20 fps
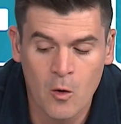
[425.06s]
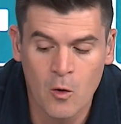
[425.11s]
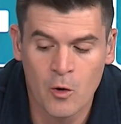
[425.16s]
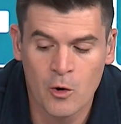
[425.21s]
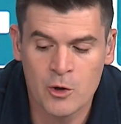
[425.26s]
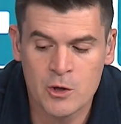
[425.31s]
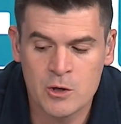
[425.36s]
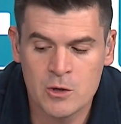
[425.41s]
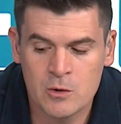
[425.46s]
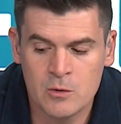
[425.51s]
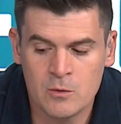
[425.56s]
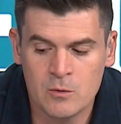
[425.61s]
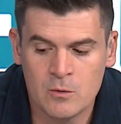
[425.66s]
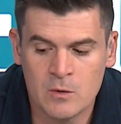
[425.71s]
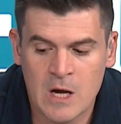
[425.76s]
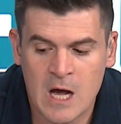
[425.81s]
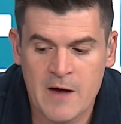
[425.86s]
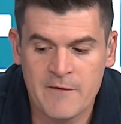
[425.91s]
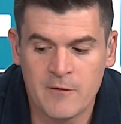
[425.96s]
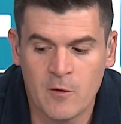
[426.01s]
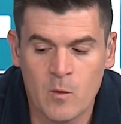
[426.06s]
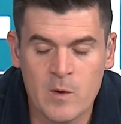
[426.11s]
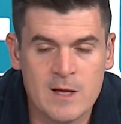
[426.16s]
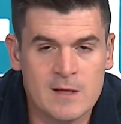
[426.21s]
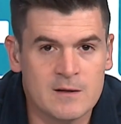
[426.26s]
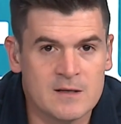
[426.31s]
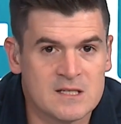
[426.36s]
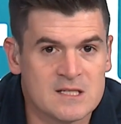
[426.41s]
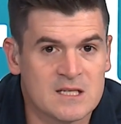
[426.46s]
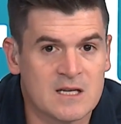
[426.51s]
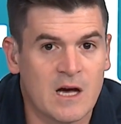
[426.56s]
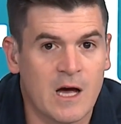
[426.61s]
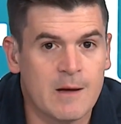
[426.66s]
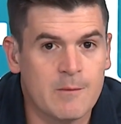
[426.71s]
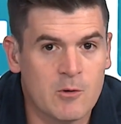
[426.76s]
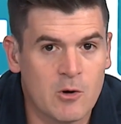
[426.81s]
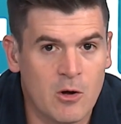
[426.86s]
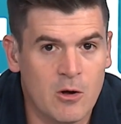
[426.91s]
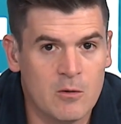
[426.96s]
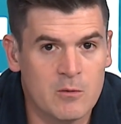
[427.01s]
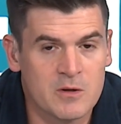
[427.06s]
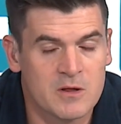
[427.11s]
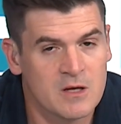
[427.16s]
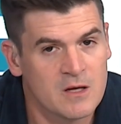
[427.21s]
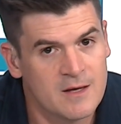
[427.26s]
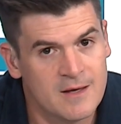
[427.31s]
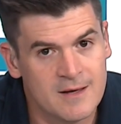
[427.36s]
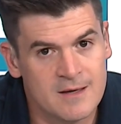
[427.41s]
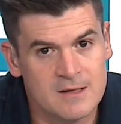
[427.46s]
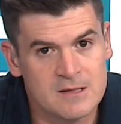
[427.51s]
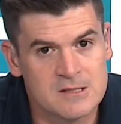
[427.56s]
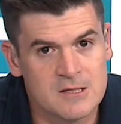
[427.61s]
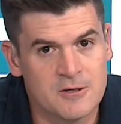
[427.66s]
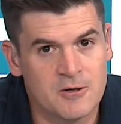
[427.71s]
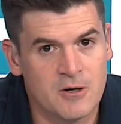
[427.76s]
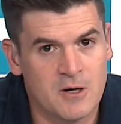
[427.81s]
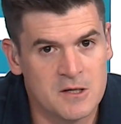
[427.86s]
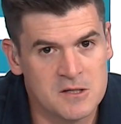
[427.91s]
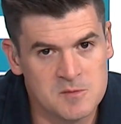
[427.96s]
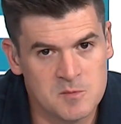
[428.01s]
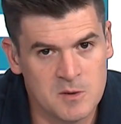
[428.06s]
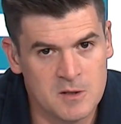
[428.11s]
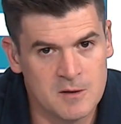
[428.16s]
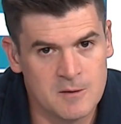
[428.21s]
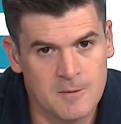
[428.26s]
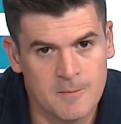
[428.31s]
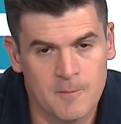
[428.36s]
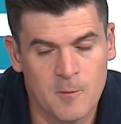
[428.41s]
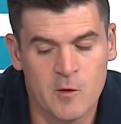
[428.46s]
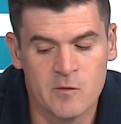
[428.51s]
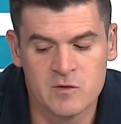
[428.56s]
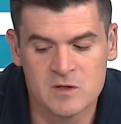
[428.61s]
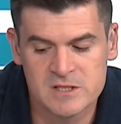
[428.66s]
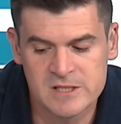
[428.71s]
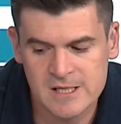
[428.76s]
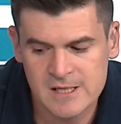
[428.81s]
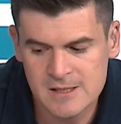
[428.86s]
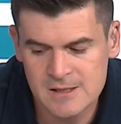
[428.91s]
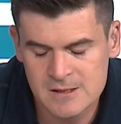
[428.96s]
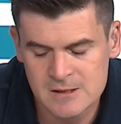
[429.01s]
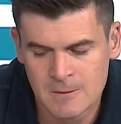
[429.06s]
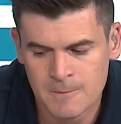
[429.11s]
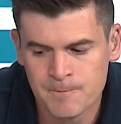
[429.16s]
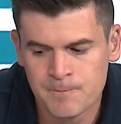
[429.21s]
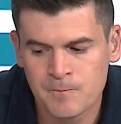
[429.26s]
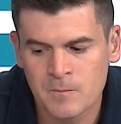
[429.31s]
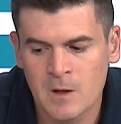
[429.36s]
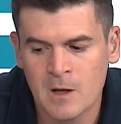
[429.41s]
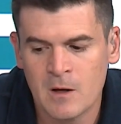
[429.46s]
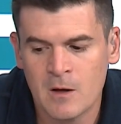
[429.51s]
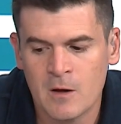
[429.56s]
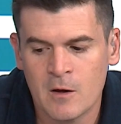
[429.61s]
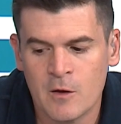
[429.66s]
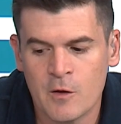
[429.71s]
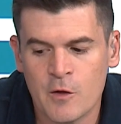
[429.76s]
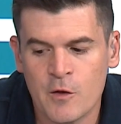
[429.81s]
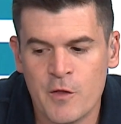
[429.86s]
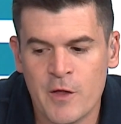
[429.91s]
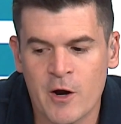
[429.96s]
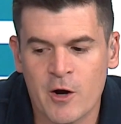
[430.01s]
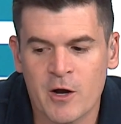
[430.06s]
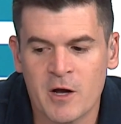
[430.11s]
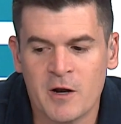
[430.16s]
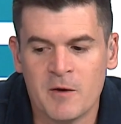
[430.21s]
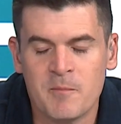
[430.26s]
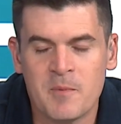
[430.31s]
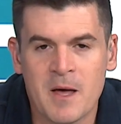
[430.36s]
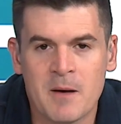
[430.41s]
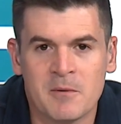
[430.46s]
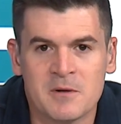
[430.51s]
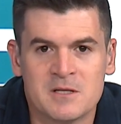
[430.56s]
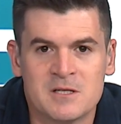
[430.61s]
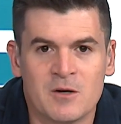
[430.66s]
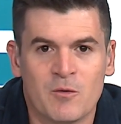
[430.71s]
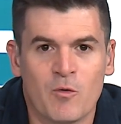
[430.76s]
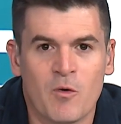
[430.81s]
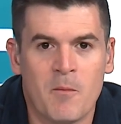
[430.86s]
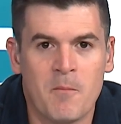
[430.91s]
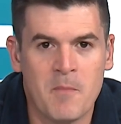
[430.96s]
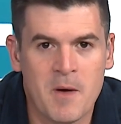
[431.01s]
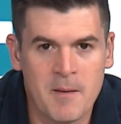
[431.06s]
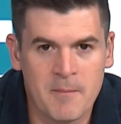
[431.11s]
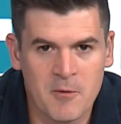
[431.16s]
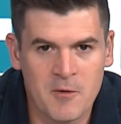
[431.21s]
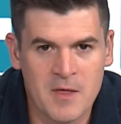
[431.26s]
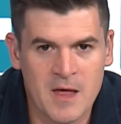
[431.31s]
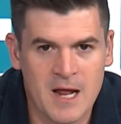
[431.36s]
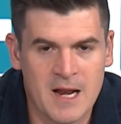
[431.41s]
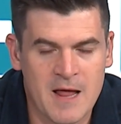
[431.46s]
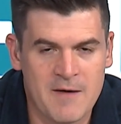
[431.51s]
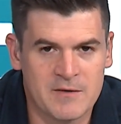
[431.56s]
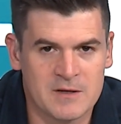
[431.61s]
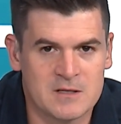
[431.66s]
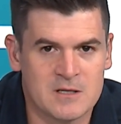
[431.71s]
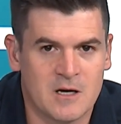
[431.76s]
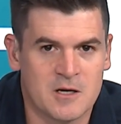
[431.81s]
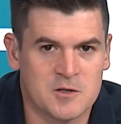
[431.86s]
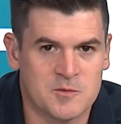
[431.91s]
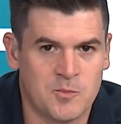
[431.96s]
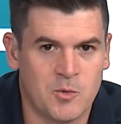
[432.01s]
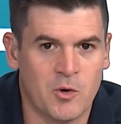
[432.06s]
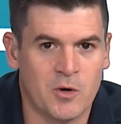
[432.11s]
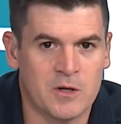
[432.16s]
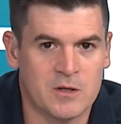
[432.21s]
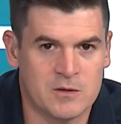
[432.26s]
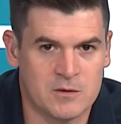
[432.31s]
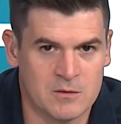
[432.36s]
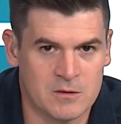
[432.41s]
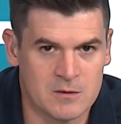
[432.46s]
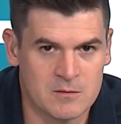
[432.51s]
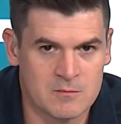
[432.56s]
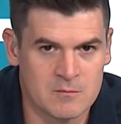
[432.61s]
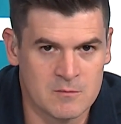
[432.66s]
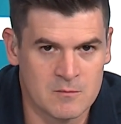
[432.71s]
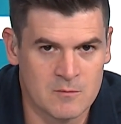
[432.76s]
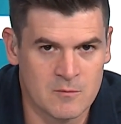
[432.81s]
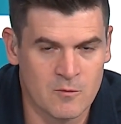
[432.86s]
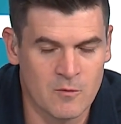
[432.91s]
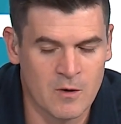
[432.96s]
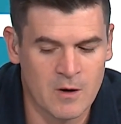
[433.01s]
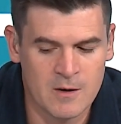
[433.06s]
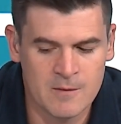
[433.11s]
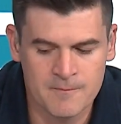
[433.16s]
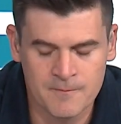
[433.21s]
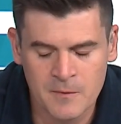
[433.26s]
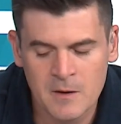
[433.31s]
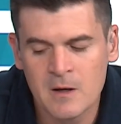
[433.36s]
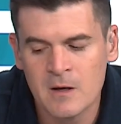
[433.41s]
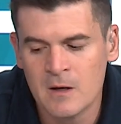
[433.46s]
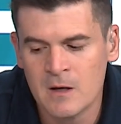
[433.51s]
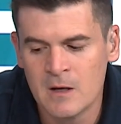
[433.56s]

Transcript: or you have a weekly Skype call with the kids and your husband overseas, they're going to be able to remember that and have a touch point to it, right?